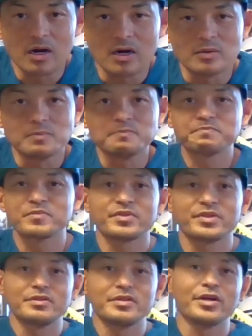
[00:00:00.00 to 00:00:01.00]
um,
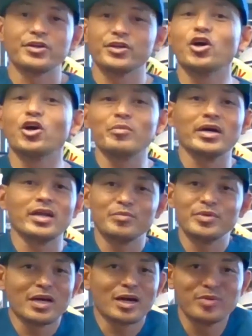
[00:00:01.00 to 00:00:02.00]
there you go, man. I've
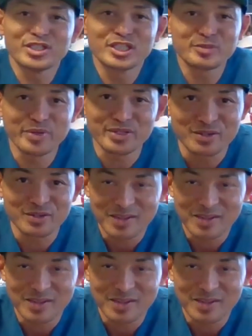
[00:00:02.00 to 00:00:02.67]
been I've been spitting